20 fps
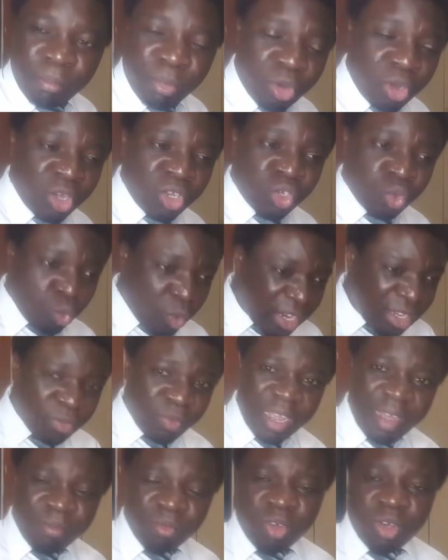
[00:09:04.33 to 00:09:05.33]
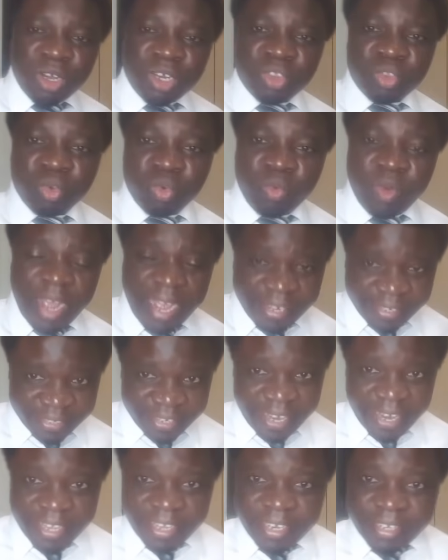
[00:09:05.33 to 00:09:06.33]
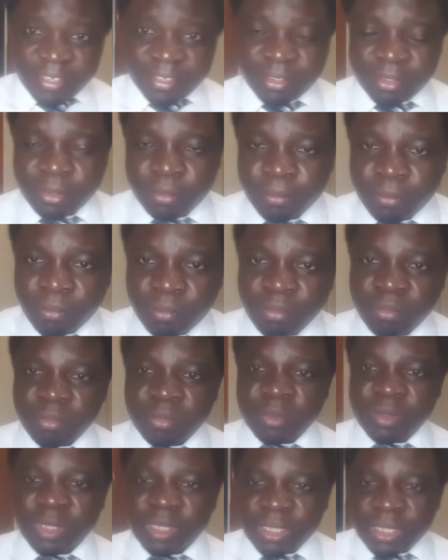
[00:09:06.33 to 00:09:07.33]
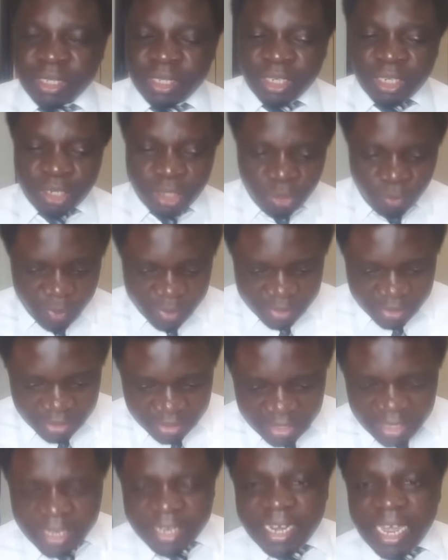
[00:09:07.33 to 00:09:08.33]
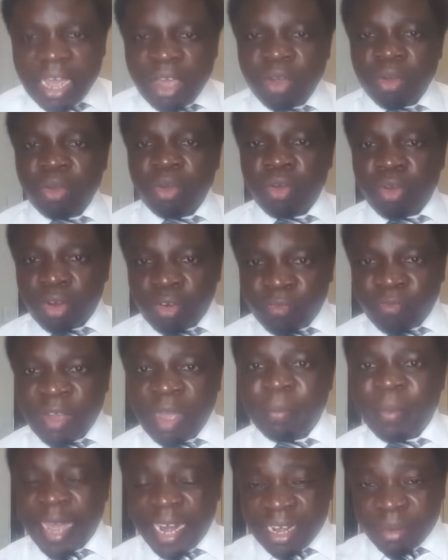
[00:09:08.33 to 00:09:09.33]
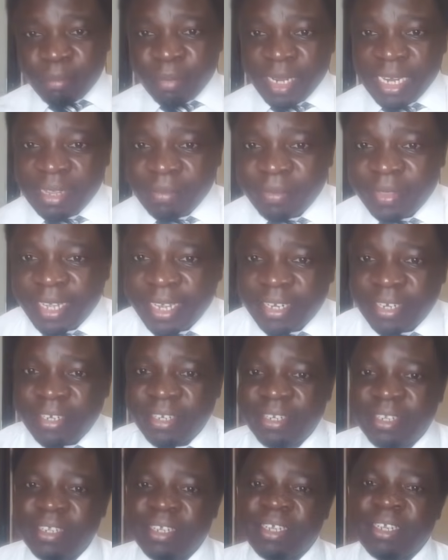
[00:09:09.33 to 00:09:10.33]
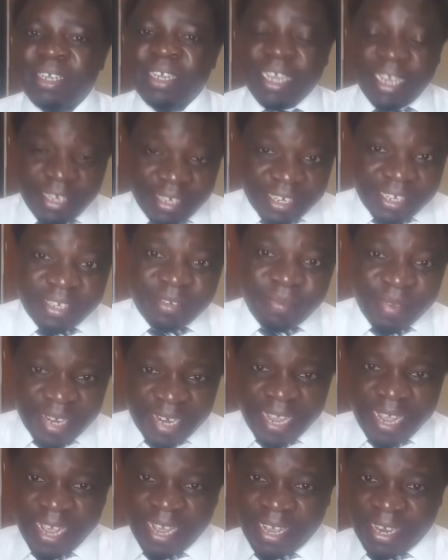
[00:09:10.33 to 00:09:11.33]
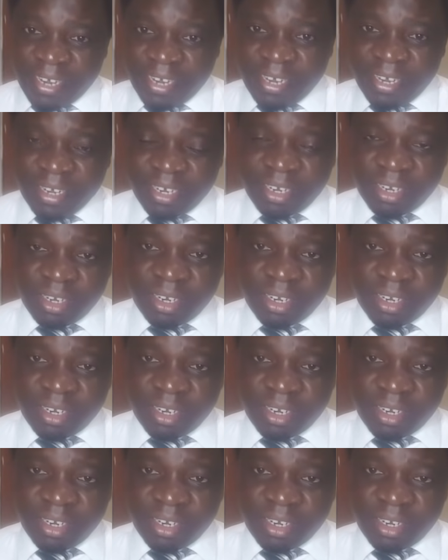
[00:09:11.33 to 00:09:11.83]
Because what we have gone through as Kenyans, we still now confirm and believe that it is very hard